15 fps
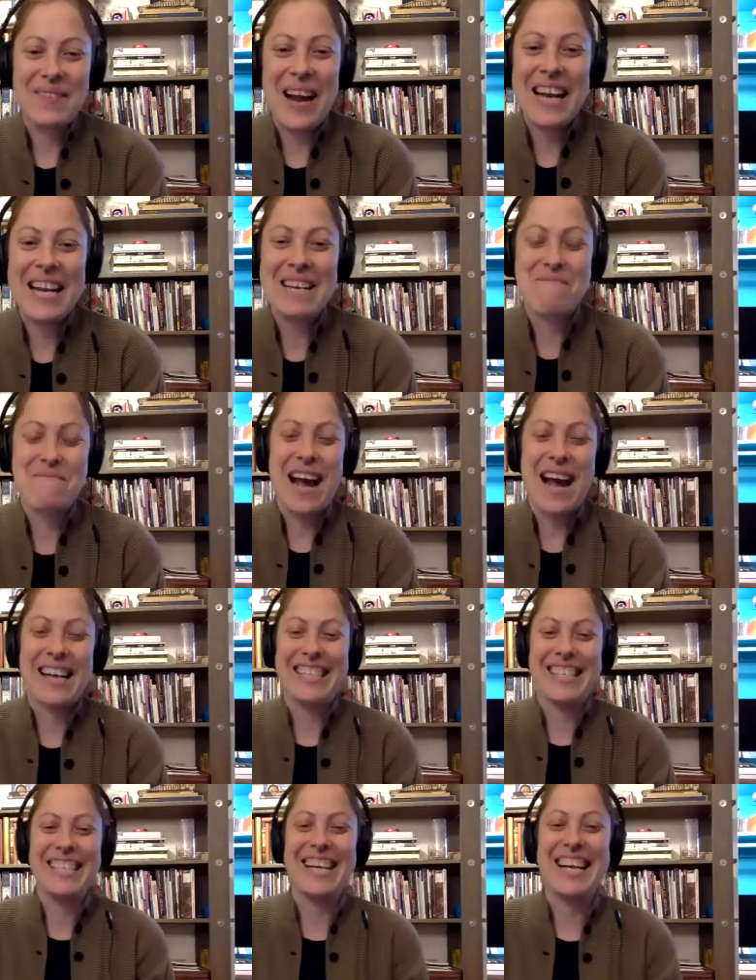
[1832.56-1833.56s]
writing
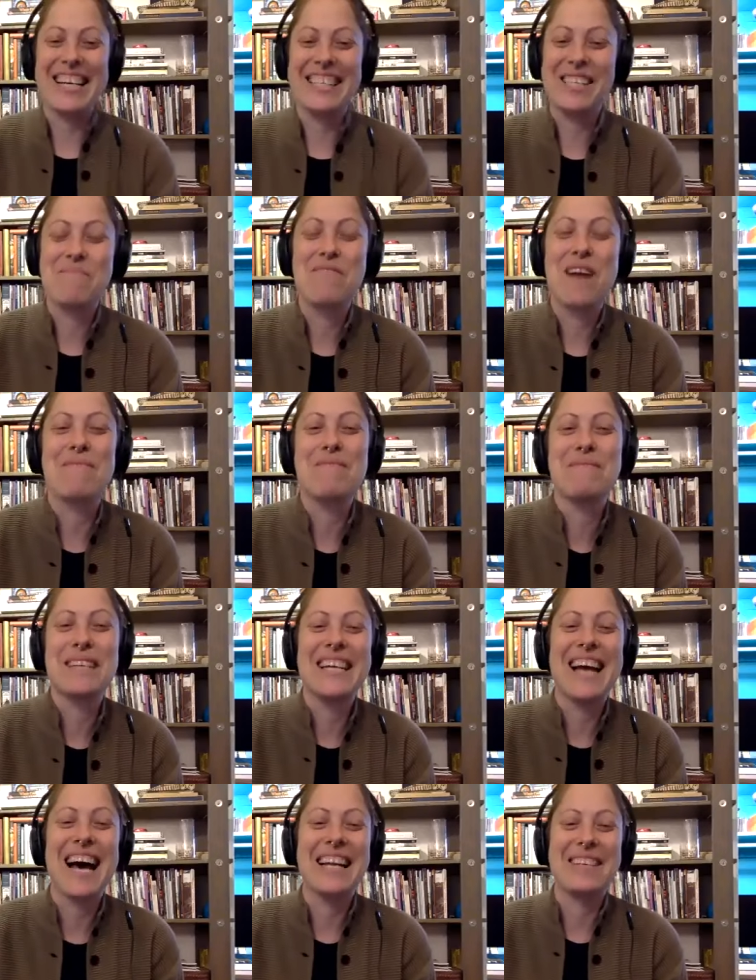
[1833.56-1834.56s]
practice and i should
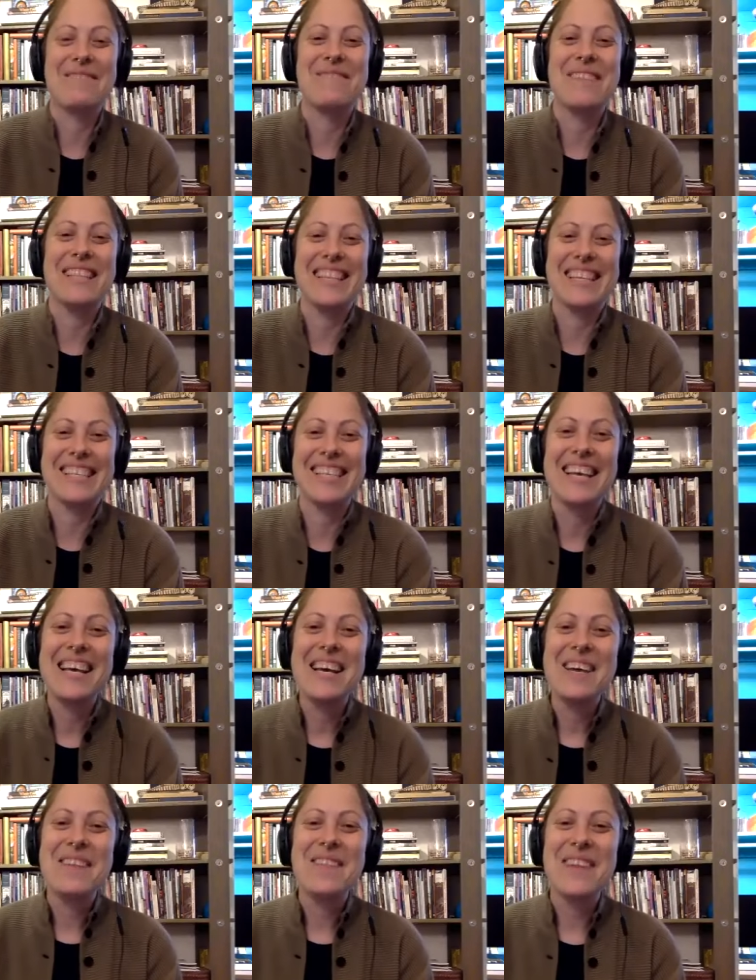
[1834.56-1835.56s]
probably not admit this
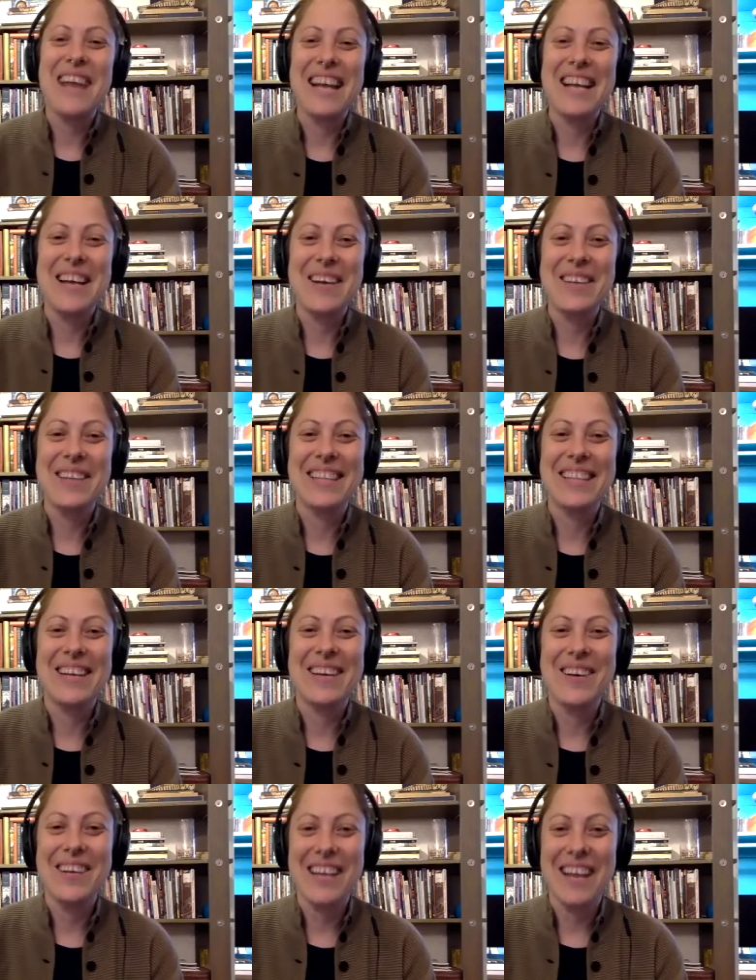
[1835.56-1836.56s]
when i know that
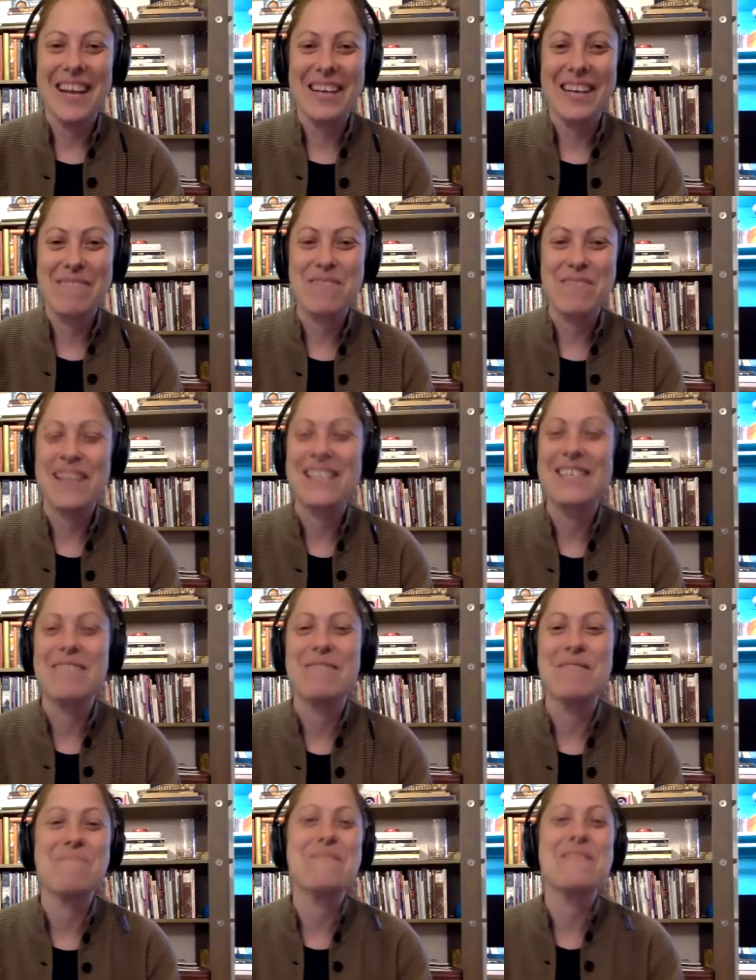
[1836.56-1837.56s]
there are young and
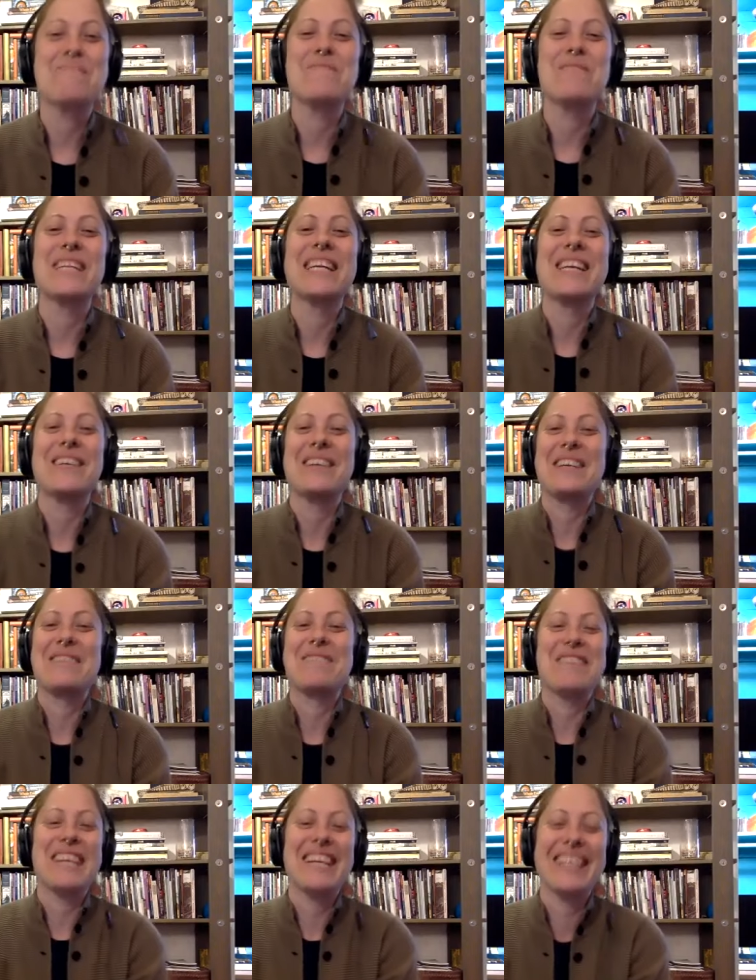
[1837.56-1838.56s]
impressionable people
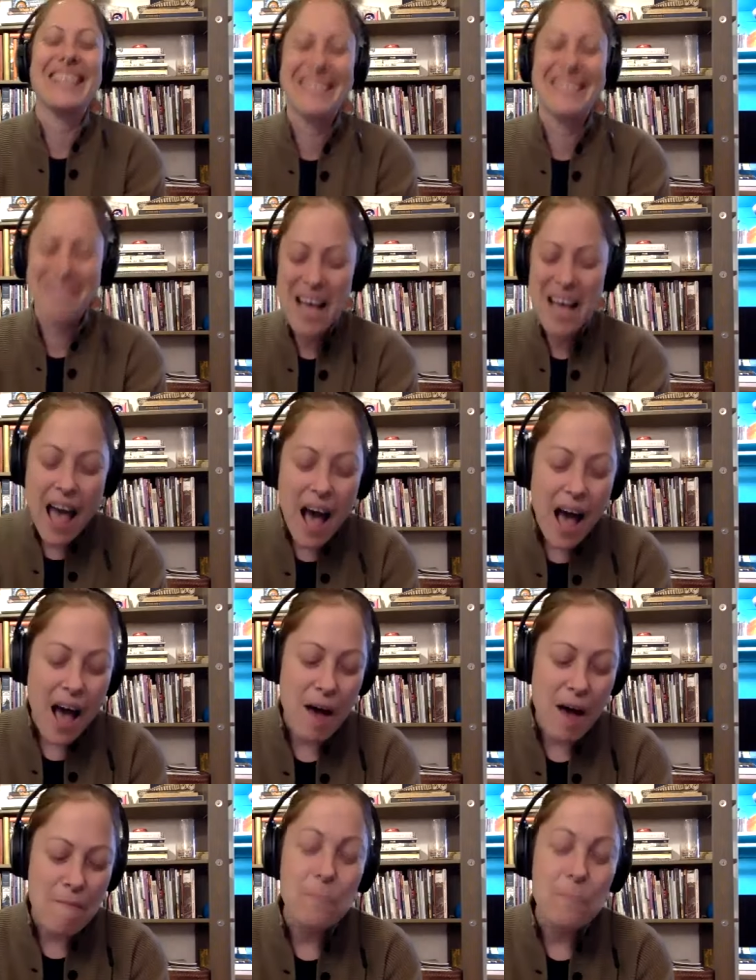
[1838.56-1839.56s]
hearing me
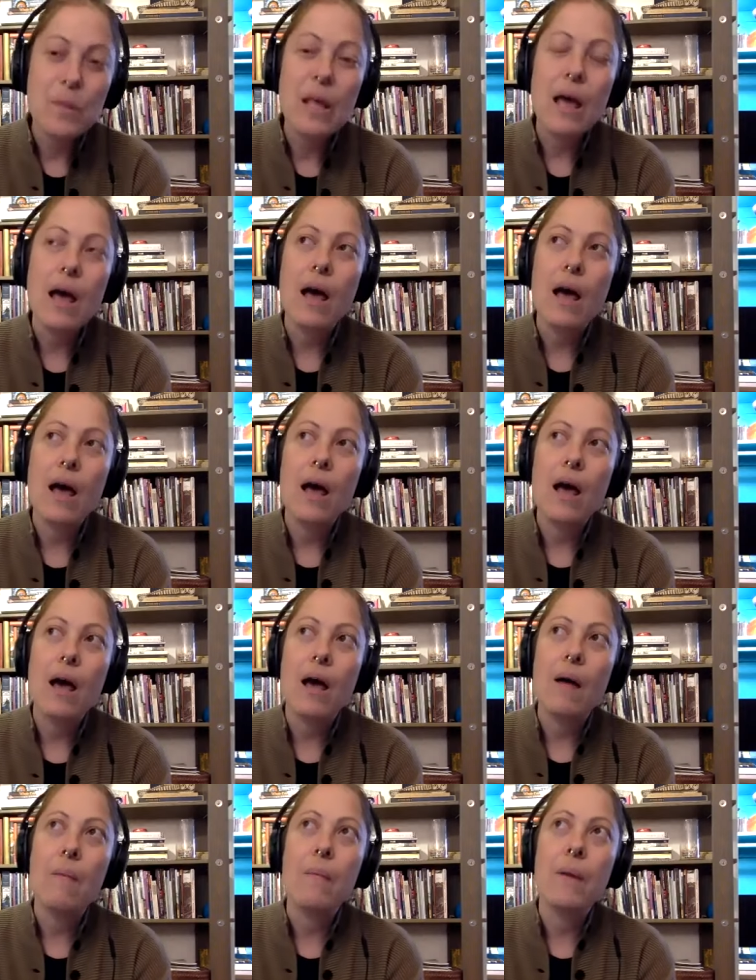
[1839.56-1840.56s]
um,
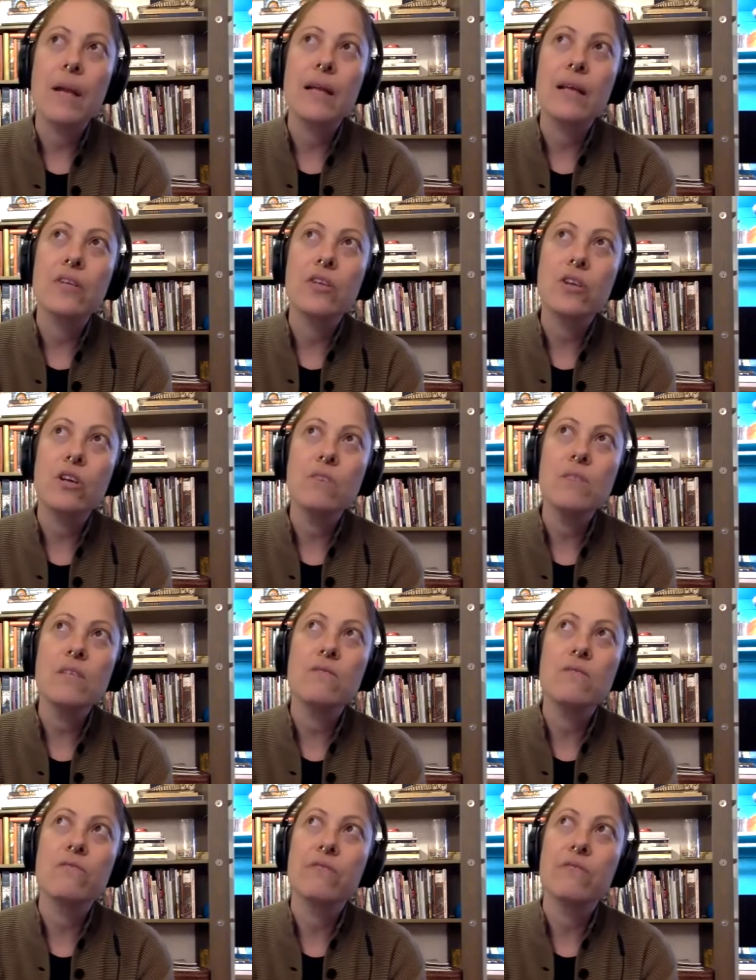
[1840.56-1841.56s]
but in terms
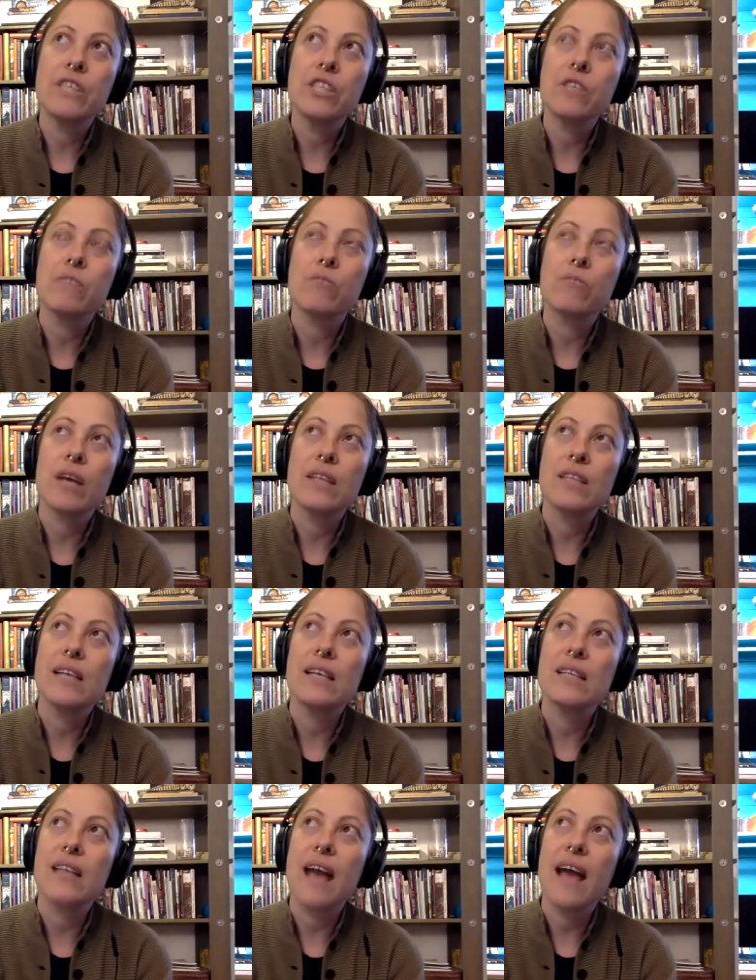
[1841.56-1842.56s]
of revision
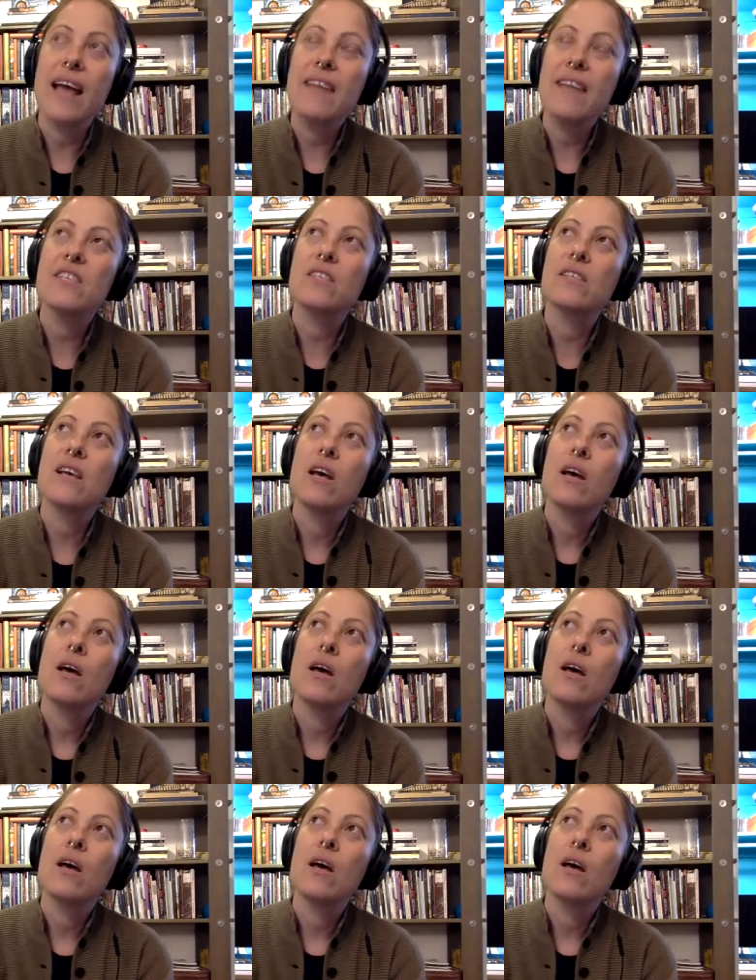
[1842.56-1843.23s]
process i had this